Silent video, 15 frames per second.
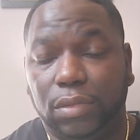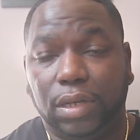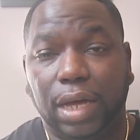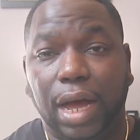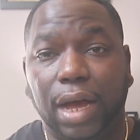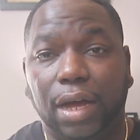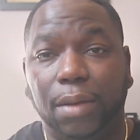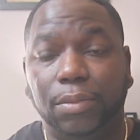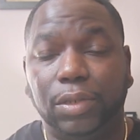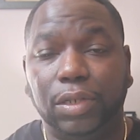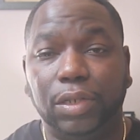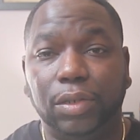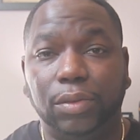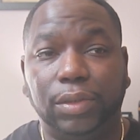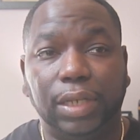God come
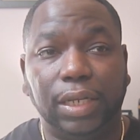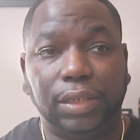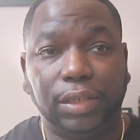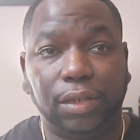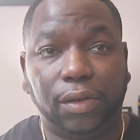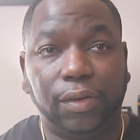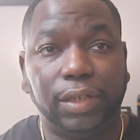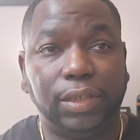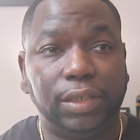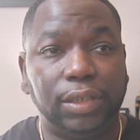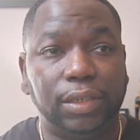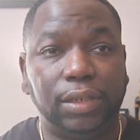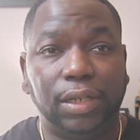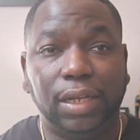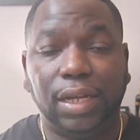to you, says he's a
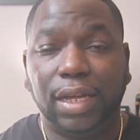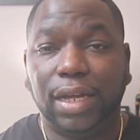Christian.